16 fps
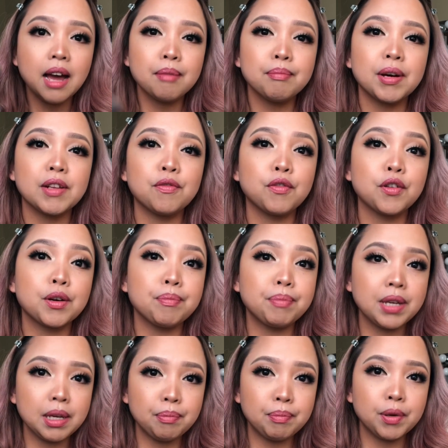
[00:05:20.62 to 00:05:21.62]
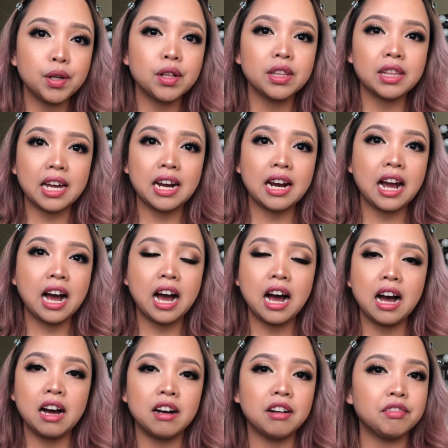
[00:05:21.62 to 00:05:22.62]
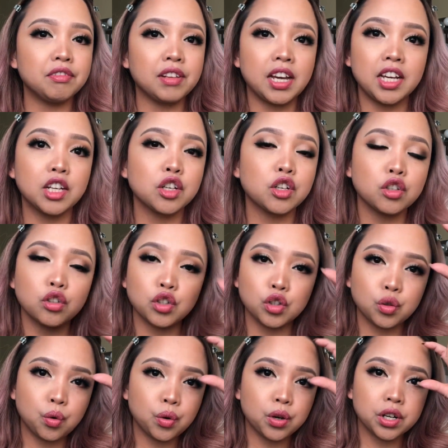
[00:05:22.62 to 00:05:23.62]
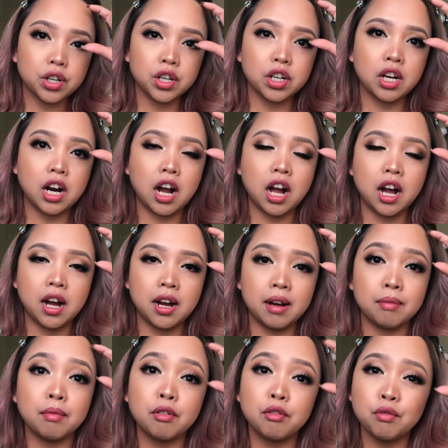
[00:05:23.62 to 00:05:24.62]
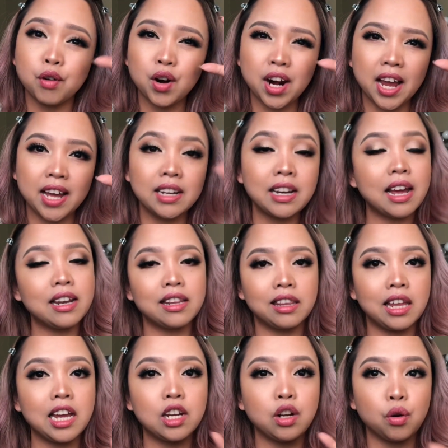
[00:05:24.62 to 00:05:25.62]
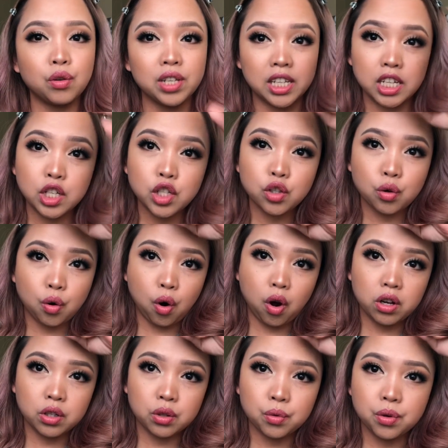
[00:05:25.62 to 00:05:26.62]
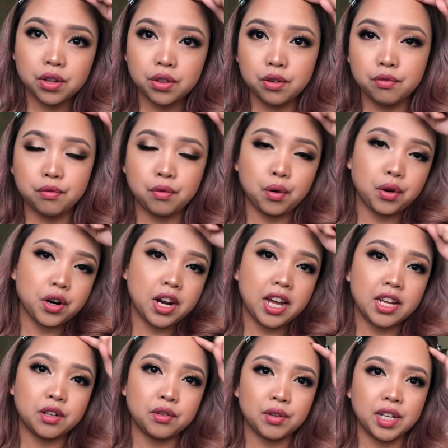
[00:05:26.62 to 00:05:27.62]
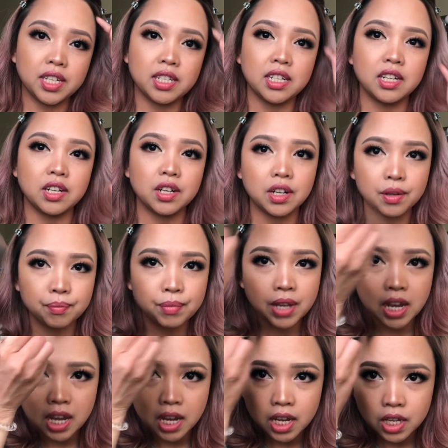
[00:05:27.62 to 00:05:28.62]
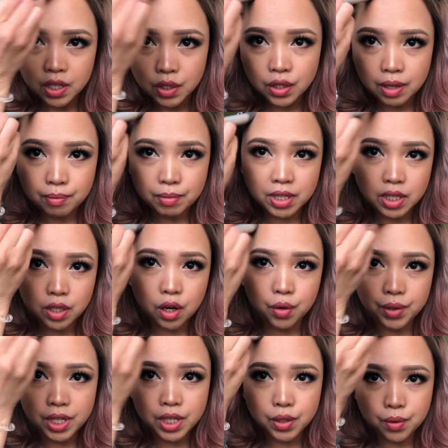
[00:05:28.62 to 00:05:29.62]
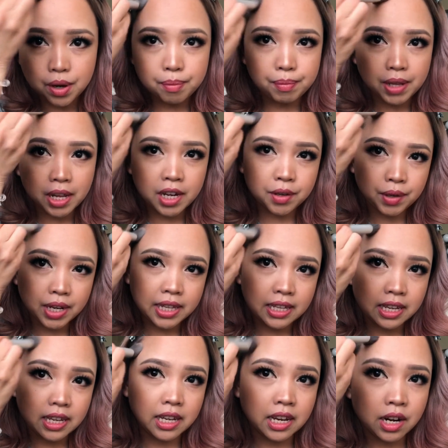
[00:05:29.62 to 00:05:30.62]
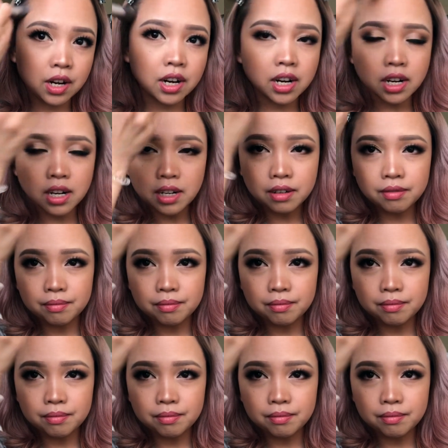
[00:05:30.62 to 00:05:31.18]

But for people that have like shorter forehead, they don't need to contour their forehead right here. So I'm just going to apply right here.